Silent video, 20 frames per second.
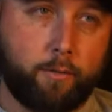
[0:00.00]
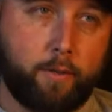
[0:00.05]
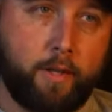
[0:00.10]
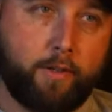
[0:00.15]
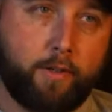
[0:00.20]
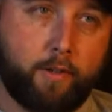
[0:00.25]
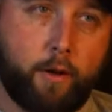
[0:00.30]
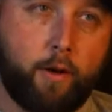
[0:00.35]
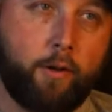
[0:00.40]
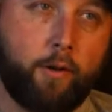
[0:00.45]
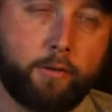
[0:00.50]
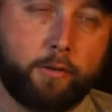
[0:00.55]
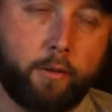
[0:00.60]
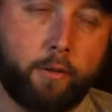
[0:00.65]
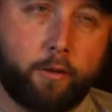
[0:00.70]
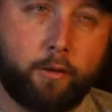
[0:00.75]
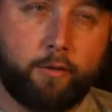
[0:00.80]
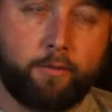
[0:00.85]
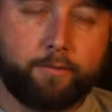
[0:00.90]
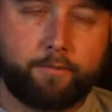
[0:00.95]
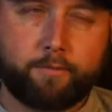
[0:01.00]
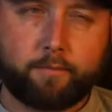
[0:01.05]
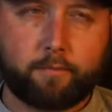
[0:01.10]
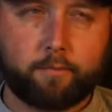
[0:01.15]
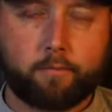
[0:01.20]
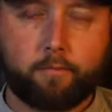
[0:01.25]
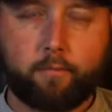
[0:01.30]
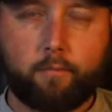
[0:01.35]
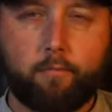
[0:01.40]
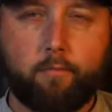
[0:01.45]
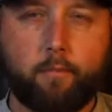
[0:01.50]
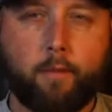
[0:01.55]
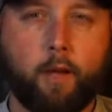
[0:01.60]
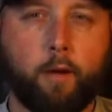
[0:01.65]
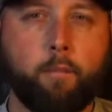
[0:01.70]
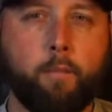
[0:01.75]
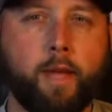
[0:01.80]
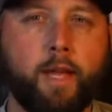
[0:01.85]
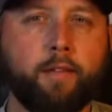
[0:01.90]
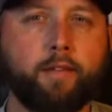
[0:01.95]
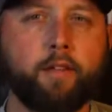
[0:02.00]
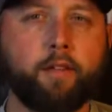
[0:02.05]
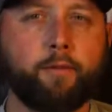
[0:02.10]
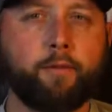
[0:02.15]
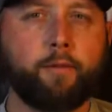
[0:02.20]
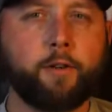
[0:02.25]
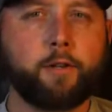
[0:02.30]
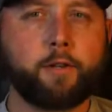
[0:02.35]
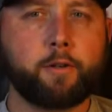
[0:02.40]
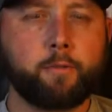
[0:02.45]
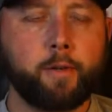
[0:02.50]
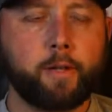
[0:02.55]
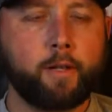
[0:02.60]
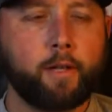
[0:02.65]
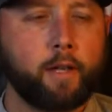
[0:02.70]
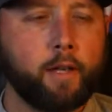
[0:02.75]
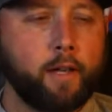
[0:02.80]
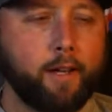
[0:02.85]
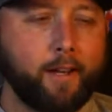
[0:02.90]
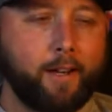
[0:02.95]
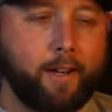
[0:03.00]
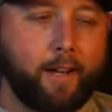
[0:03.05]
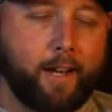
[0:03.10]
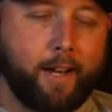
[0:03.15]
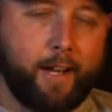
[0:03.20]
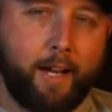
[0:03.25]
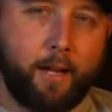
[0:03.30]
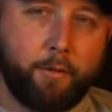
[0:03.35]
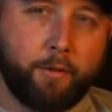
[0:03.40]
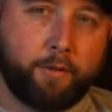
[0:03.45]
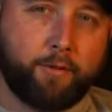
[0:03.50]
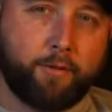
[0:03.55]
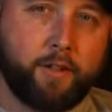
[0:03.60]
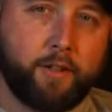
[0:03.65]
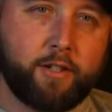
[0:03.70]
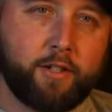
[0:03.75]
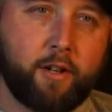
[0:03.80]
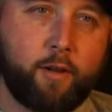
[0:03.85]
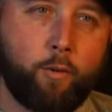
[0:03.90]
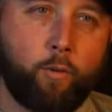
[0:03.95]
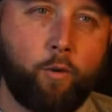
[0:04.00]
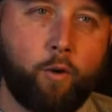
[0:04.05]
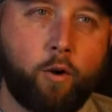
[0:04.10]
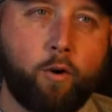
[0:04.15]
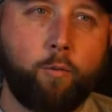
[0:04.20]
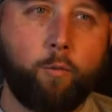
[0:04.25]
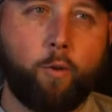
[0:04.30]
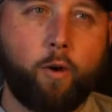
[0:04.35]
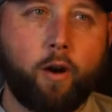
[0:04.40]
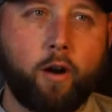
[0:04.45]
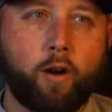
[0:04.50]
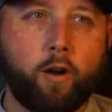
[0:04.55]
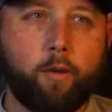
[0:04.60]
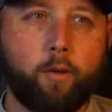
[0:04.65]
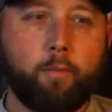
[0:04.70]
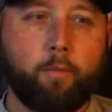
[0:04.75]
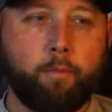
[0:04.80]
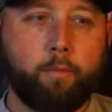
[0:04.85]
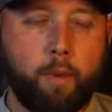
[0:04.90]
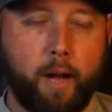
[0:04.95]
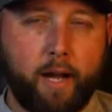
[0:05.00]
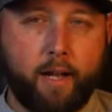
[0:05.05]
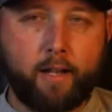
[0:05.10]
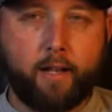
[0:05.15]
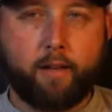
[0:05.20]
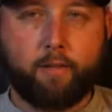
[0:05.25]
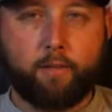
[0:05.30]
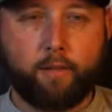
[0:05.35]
but he's also amazing fisherman. And he was fishing a warm water body of